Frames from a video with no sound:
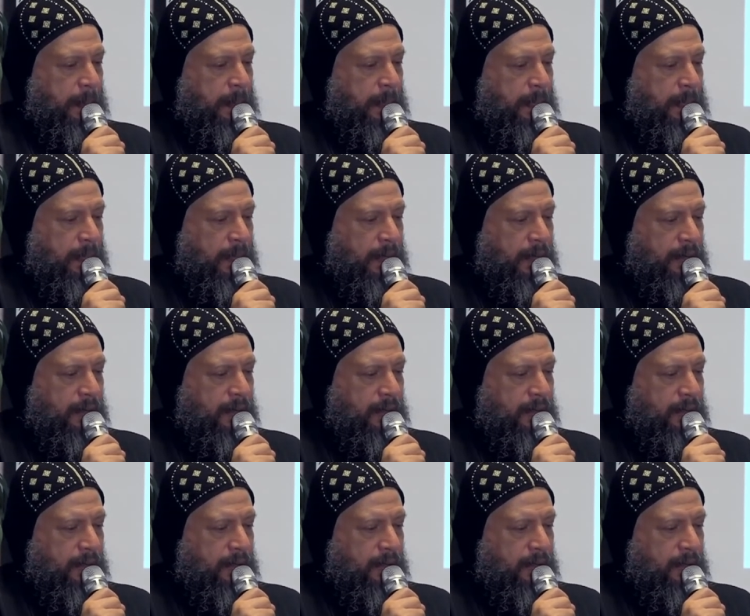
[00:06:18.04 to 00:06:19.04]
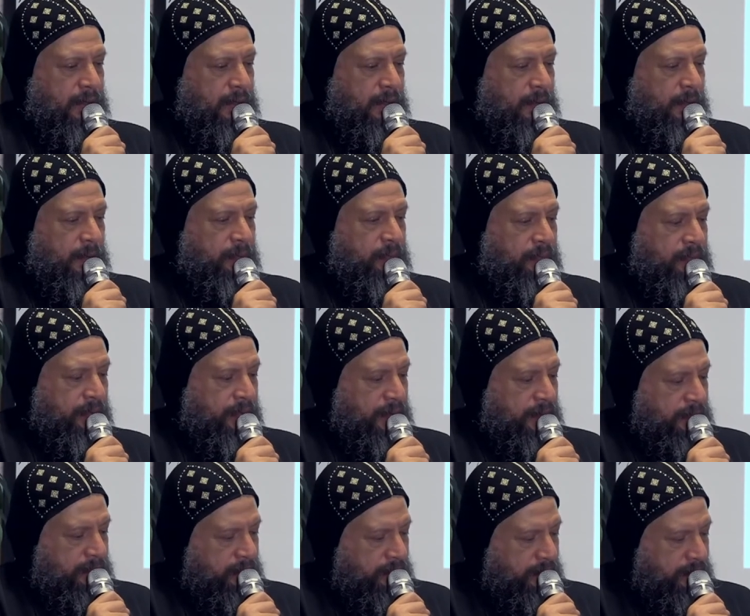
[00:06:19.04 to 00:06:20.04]

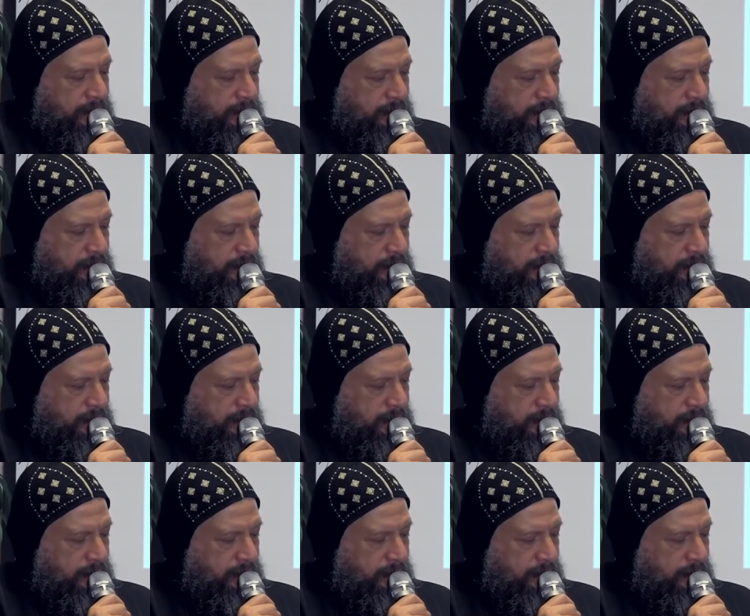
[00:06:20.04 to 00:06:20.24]
No one is speaking in this clip.